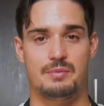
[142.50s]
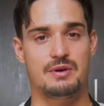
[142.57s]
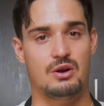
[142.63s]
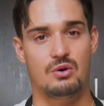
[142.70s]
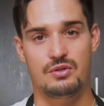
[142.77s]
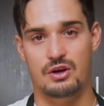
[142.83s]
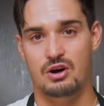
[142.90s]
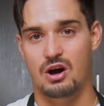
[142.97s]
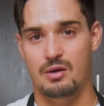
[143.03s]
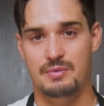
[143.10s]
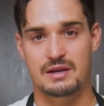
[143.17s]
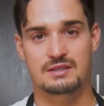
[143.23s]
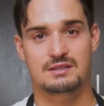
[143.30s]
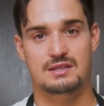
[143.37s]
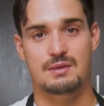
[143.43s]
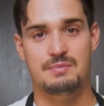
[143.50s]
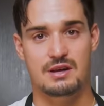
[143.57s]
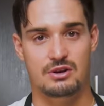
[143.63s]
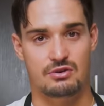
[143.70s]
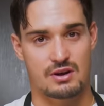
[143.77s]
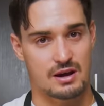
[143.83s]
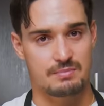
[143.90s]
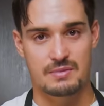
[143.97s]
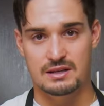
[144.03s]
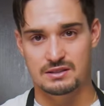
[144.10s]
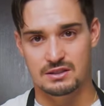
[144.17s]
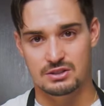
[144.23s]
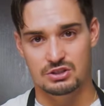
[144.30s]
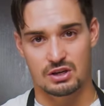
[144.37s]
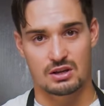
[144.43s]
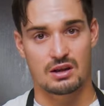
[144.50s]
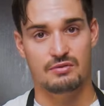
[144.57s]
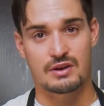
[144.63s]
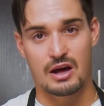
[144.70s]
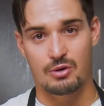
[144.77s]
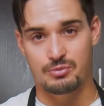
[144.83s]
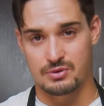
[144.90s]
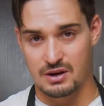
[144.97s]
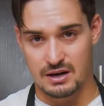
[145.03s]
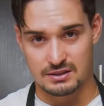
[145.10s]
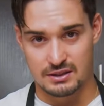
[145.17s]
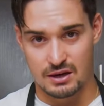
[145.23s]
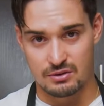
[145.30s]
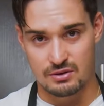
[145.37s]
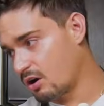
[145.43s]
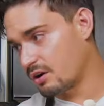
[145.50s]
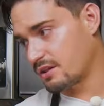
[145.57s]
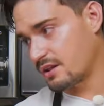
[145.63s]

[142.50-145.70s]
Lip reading: me know in the comments, send me a direct message. I'd love to help you guys out. On